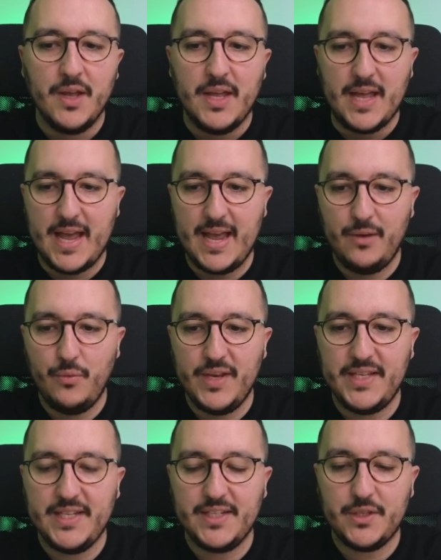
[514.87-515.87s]
And
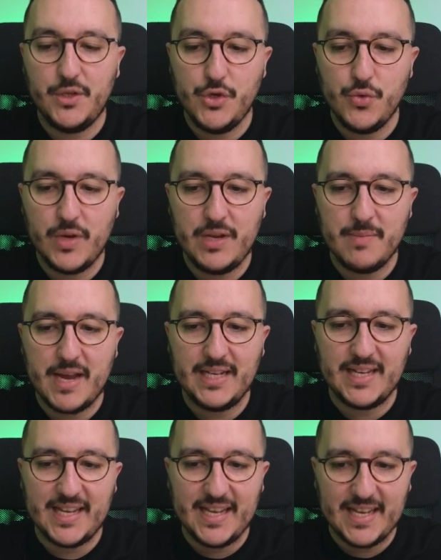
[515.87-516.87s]
with this new email
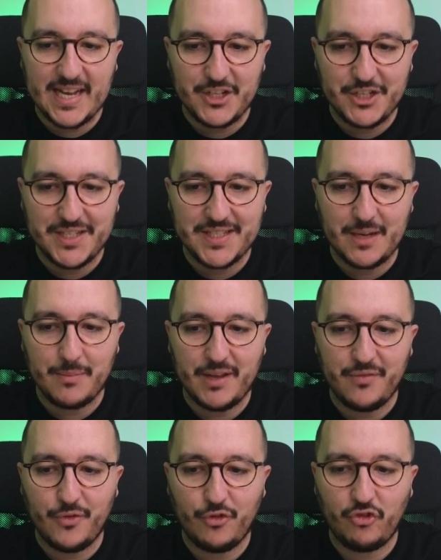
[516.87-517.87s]
that I catch inside my
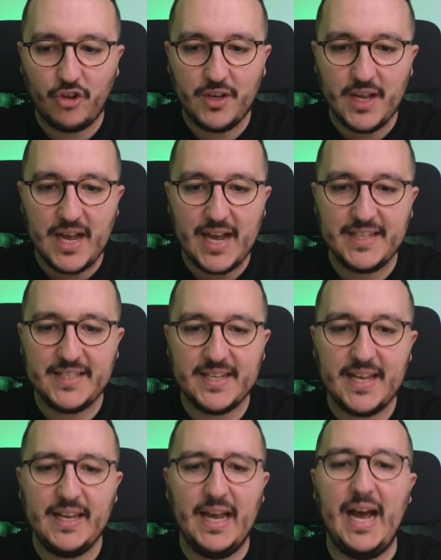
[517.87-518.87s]
function, I
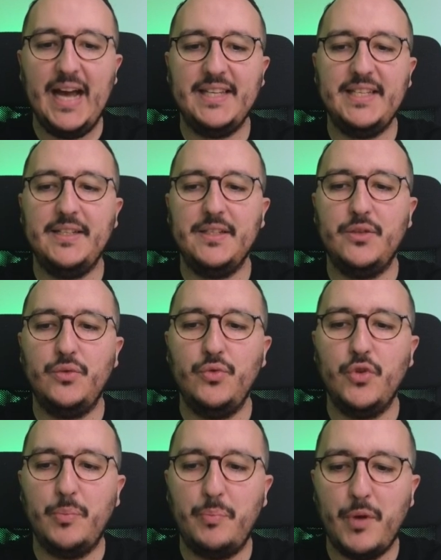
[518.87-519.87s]
said add it to
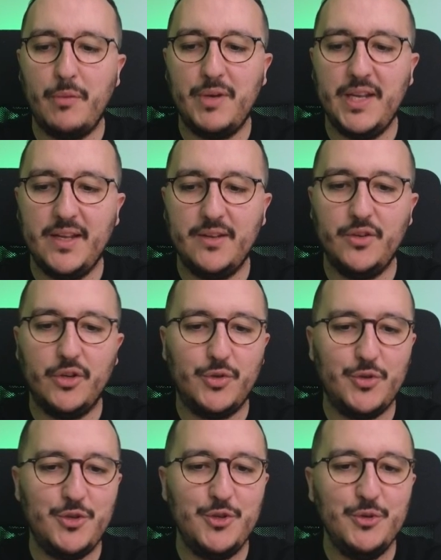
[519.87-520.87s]
the
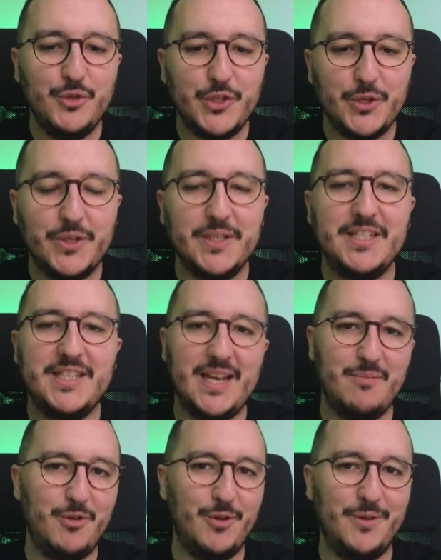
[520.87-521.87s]
public.user
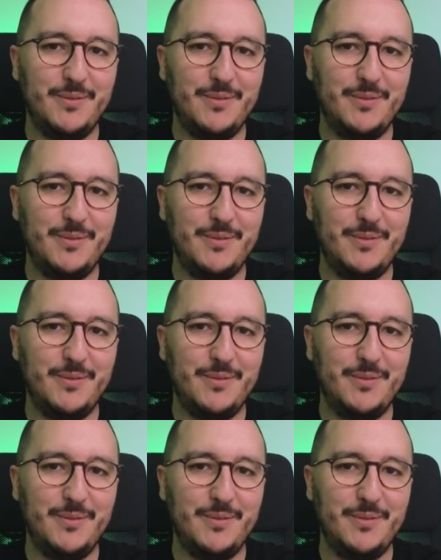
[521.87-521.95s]
table.